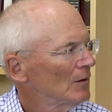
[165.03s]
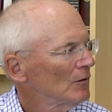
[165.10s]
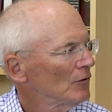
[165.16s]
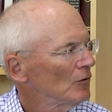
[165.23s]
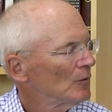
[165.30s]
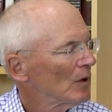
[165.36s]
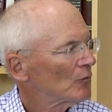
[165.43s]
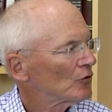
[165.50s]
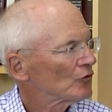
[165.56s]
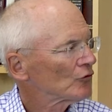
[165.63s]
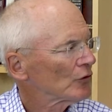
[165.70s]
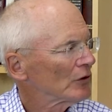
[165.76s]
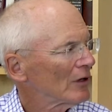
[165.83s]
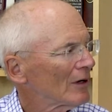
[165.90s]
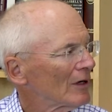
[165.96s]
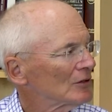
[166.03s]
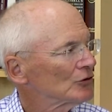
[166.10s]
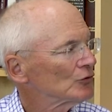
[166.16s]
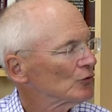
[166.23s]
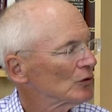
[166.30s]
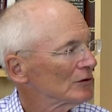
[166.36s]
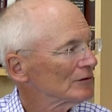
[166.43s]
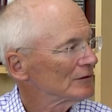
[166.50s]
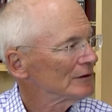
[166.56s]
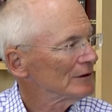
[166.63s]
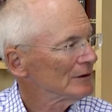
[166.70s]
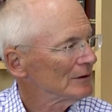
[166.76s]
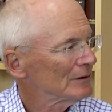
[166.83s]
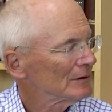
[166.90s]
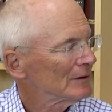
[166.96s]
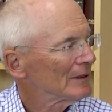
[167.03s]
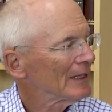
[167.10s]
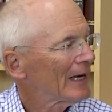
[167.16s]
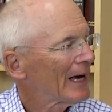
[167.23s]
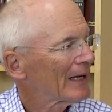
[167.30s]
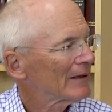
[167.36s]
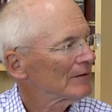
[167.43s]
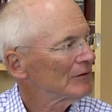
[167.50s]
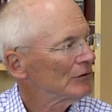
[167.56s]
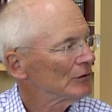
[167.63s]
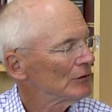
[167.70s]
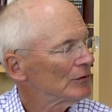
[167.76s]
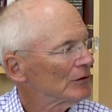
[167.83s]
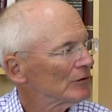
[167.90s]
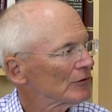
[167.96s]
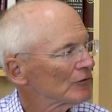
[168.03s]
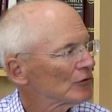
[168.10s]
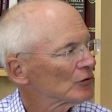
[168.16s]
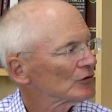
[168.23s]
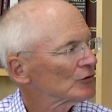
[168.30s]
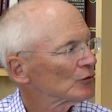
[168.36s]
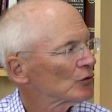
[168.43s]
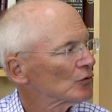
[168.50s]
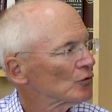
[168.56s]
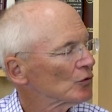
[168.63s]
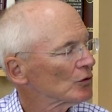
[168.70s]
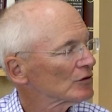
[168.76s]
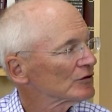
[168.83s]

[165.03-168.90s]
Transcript: You remember triage was the attitude in the First World War,